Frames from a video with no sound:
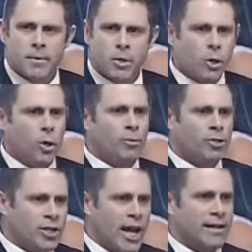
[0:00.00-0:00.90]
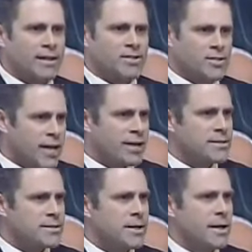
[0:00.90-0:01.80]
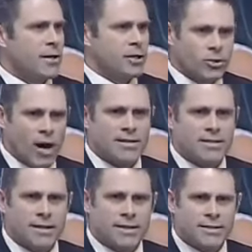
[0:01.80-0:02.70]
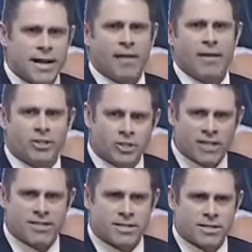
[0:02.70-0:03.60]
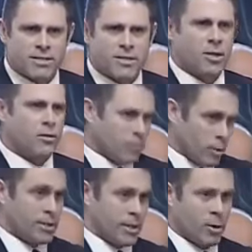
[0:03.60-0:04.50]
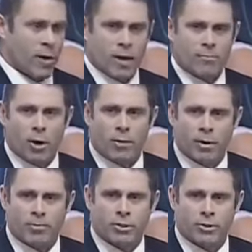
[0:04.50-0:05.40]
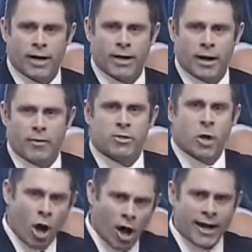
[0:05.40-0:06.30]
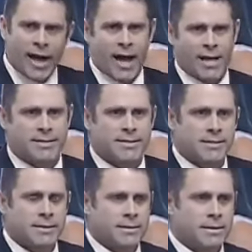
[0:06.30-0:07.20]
you don't project the sins, the atrocities, and the injustices that the Democratic Party perpetrated on others onto us.